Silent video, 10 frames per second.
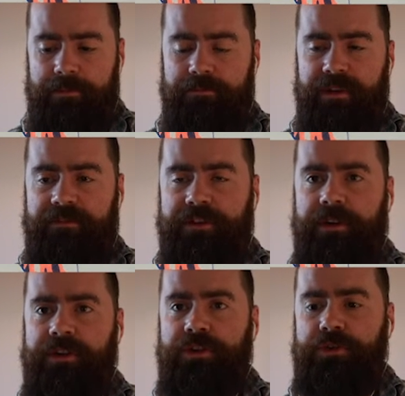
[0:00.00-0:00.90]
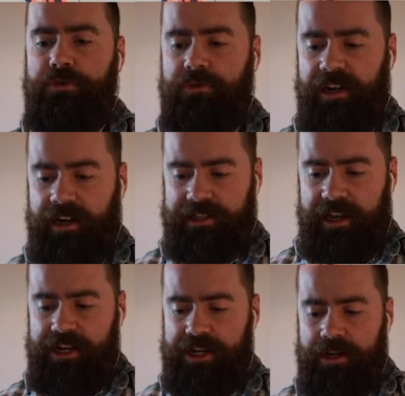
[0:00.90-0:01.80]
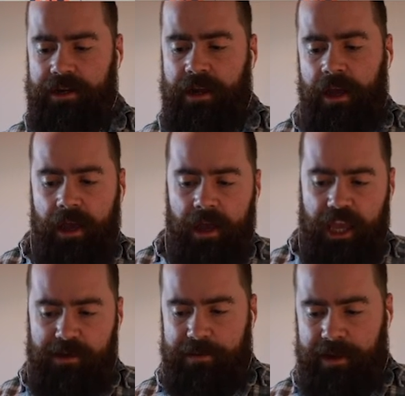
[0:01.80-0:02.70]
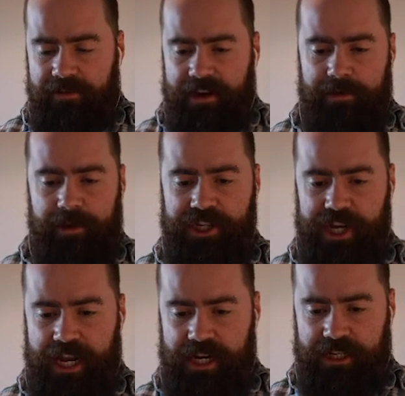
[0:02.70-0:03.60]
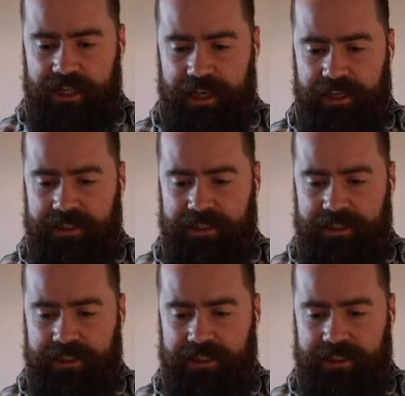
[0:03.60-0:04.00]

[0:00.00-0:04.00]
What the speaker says: gives you a new realization, you might pivot and you might change things.